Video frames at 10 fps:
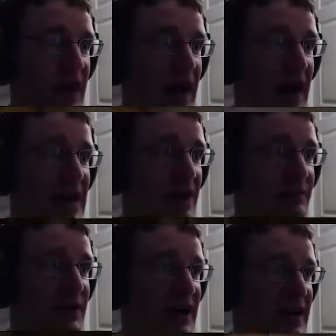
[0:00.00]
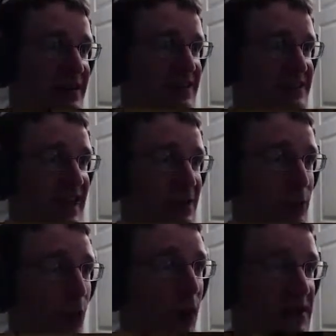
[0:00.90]
I have not hit this guy
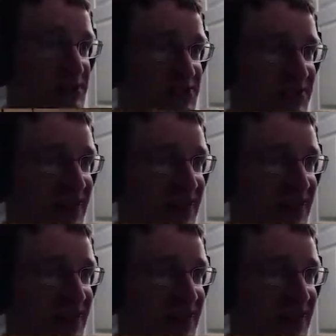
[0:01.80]
once.